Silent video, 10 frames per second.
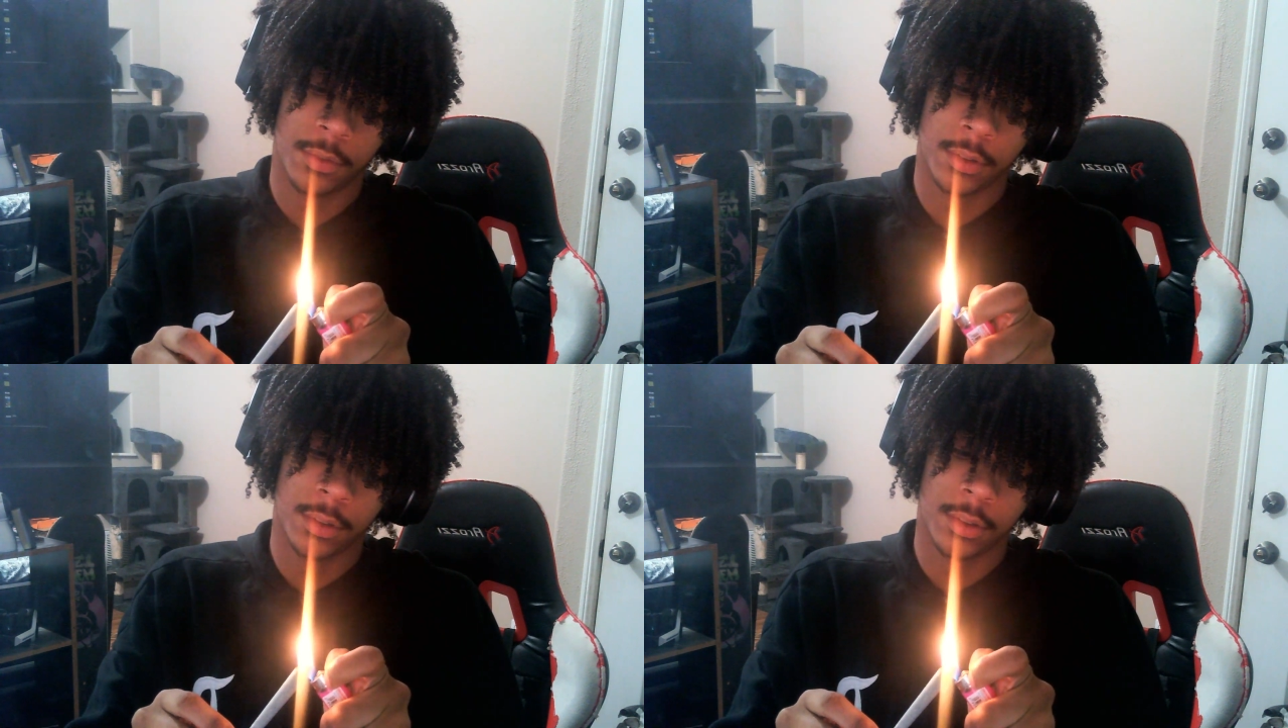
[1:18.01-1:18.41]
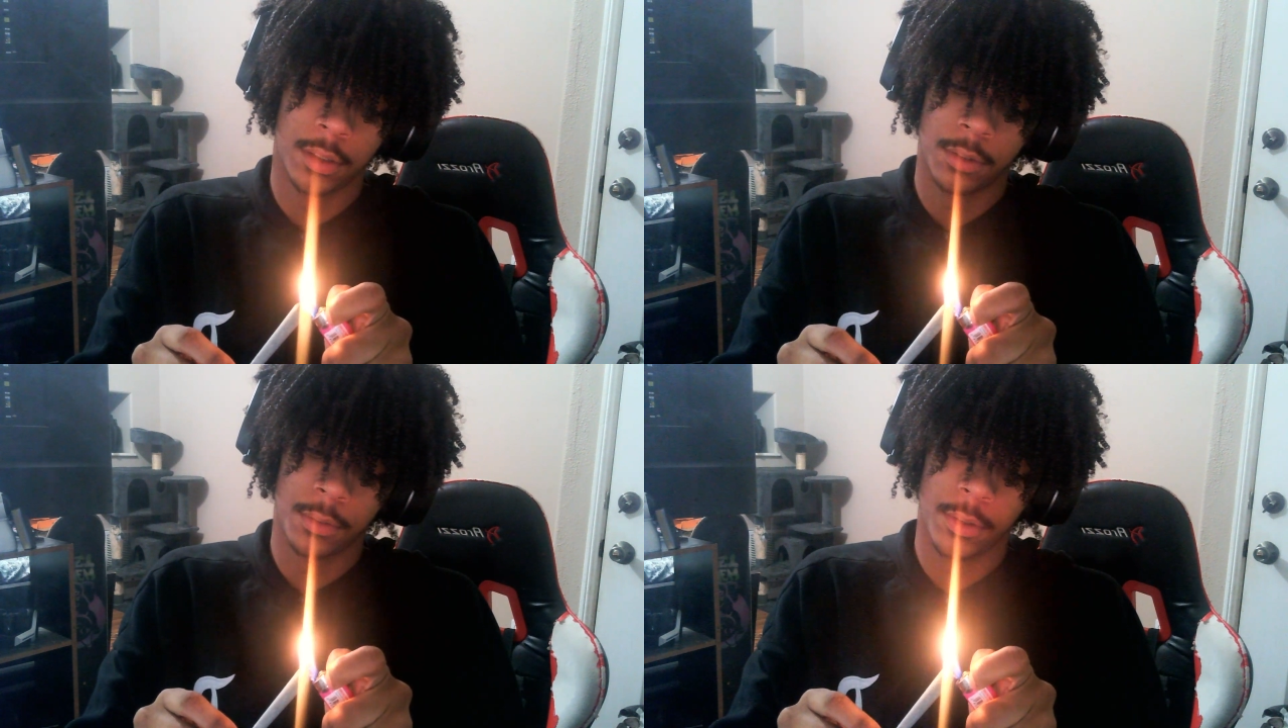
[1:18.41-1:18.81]
fully
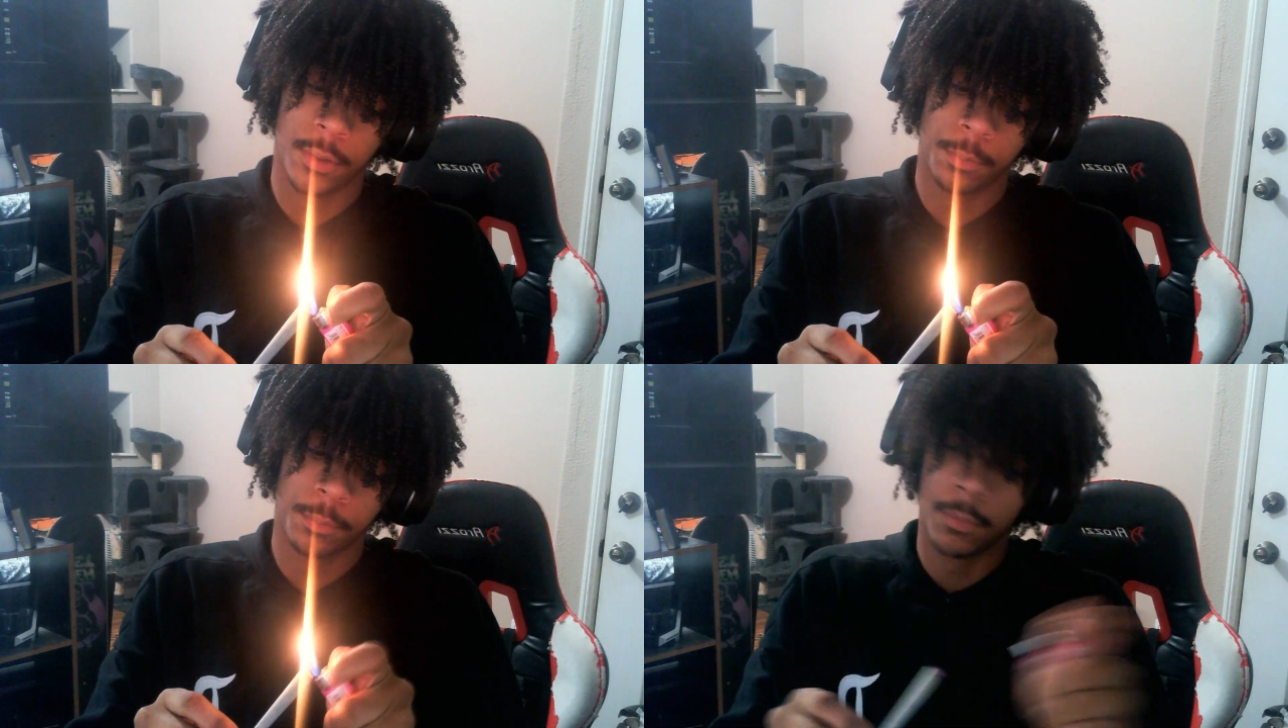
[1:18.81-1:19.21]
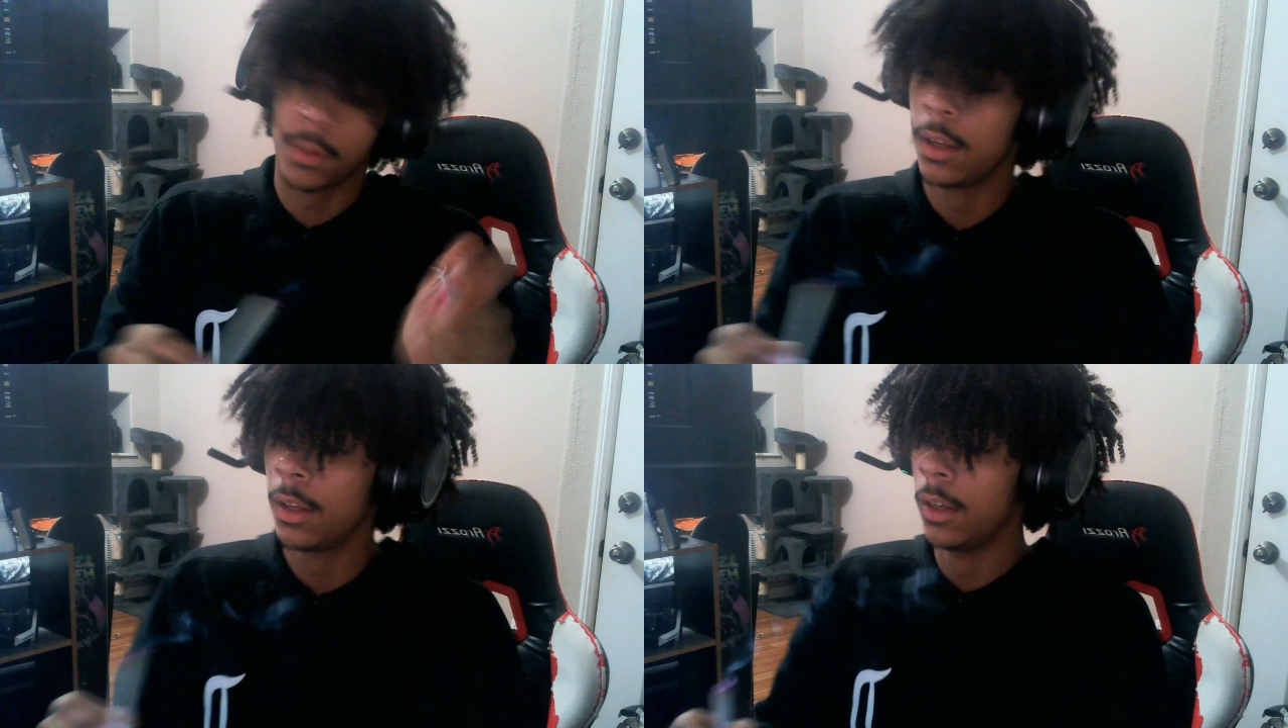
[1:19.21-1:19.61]
all the way.
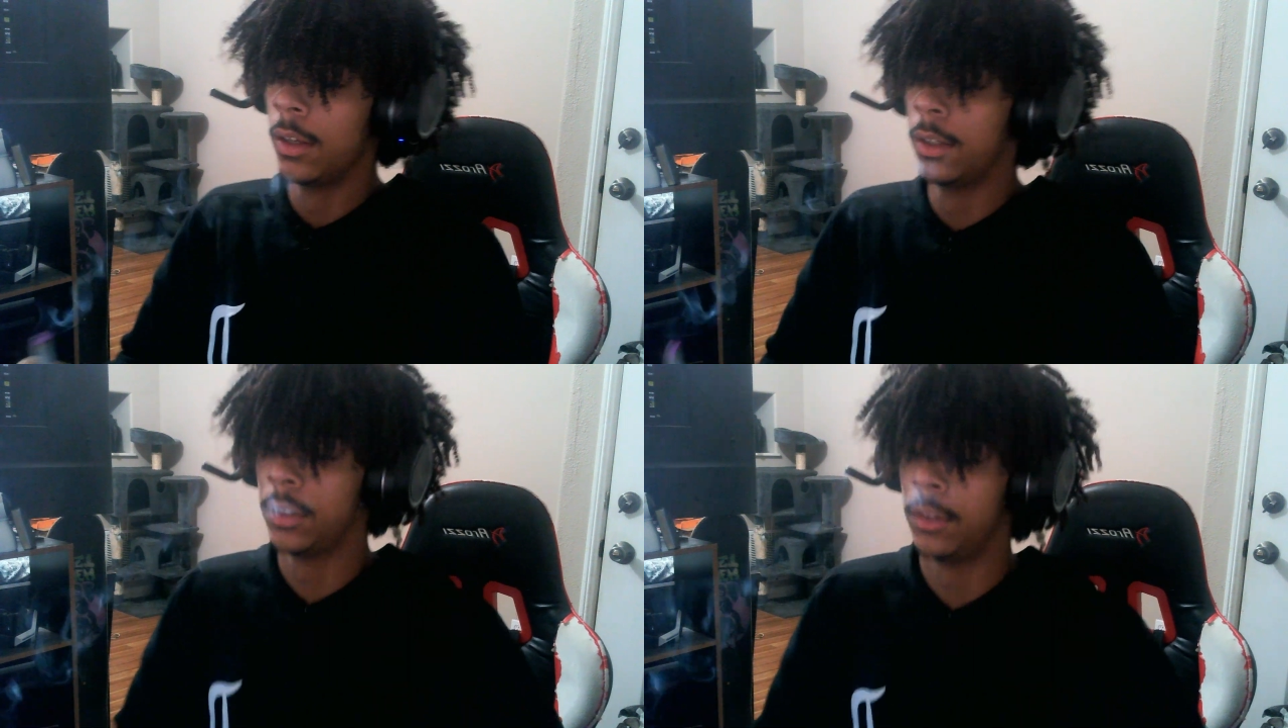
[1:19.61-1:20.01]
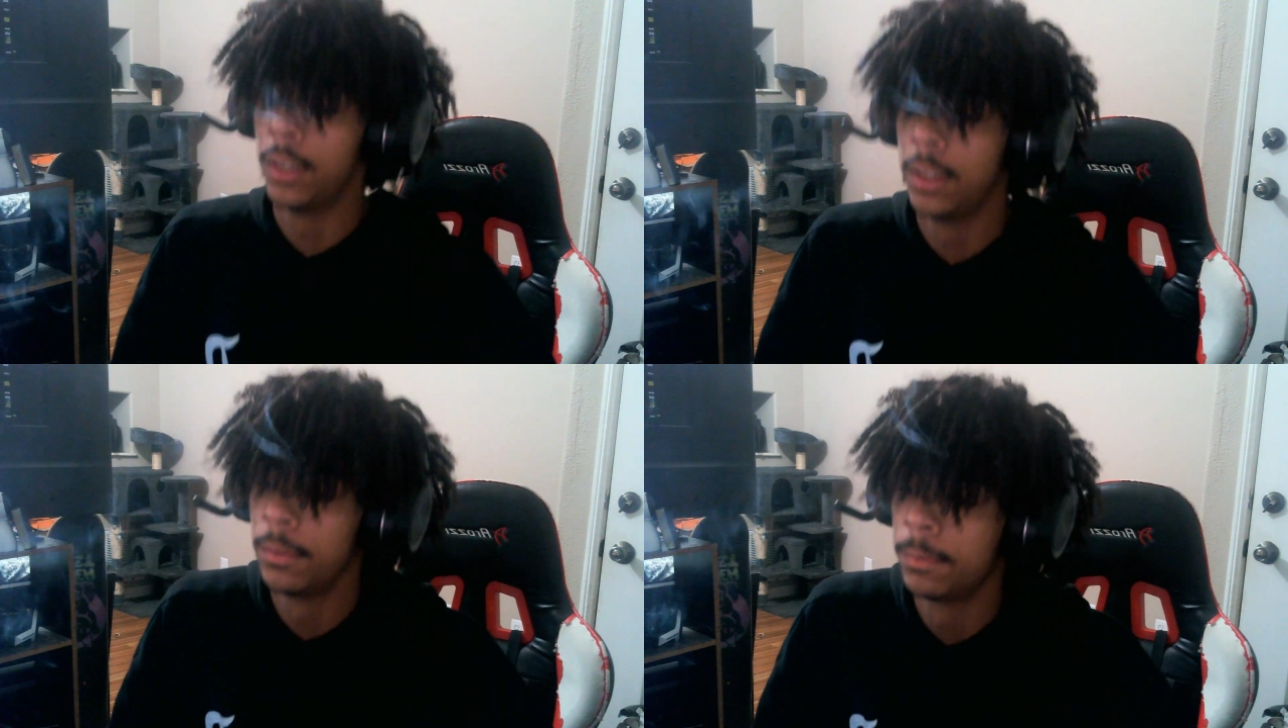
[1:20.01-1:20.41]
So
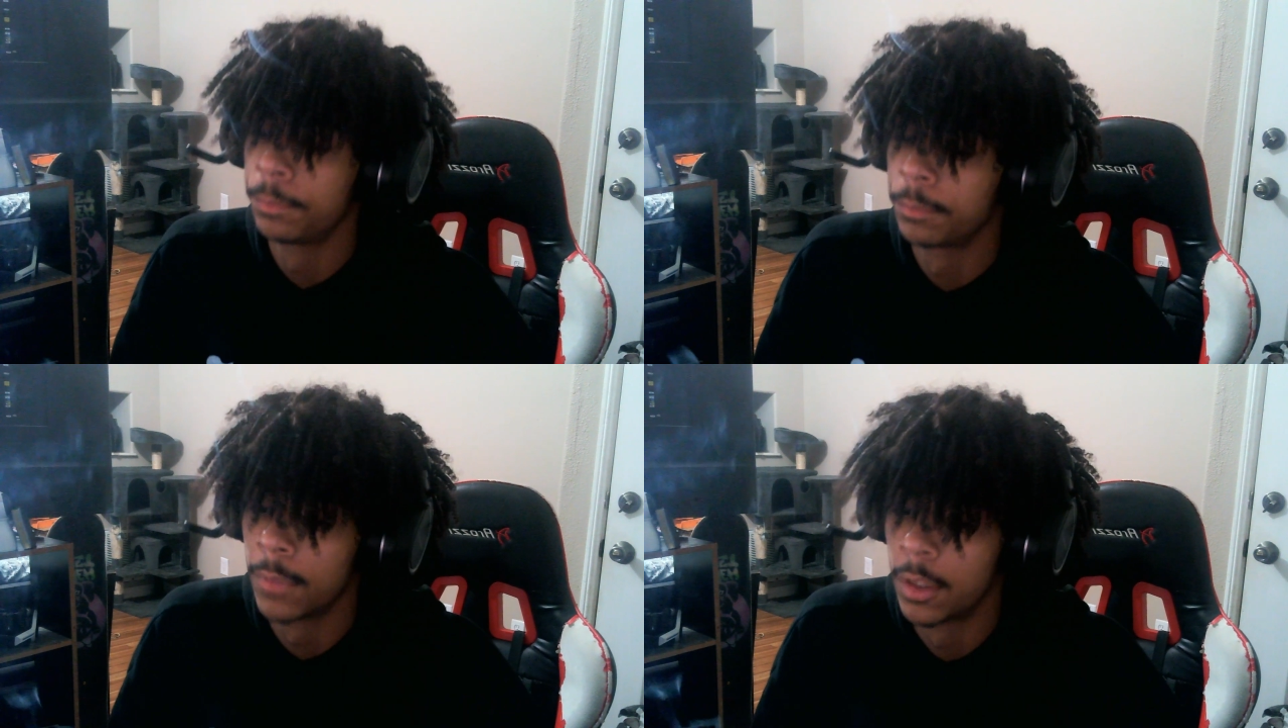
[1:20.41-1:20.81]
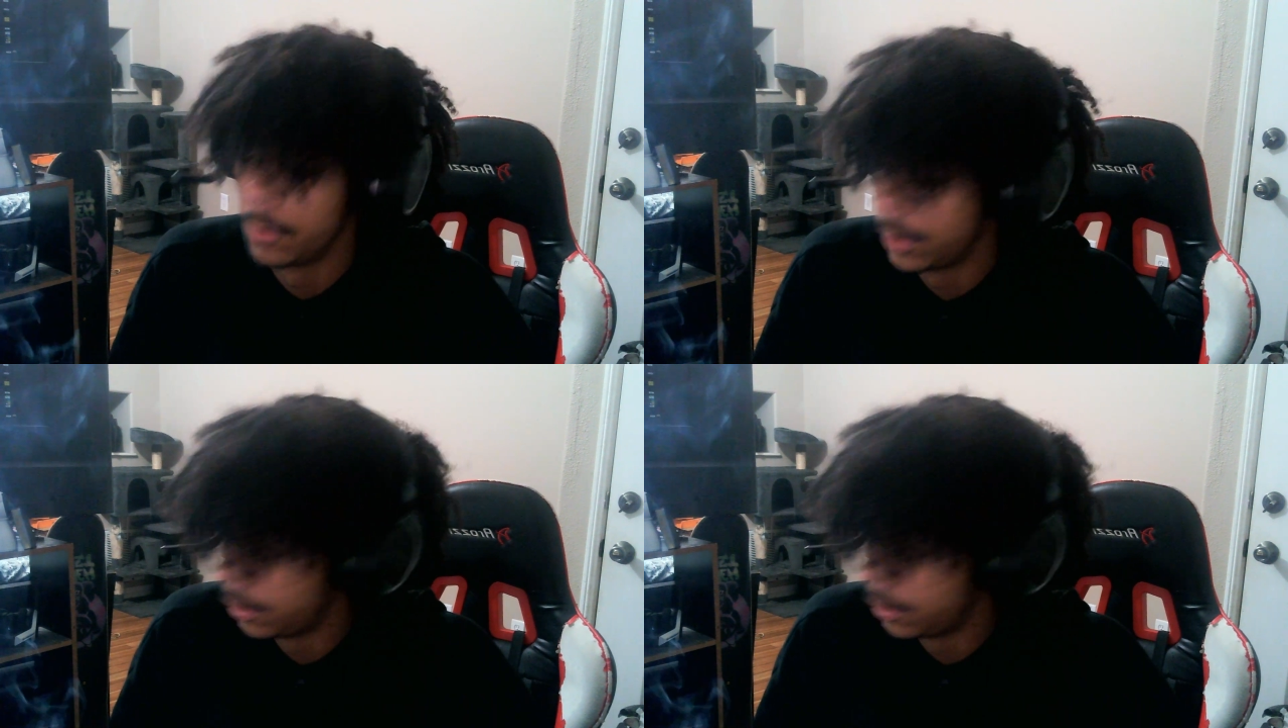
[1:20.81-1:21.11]
then we do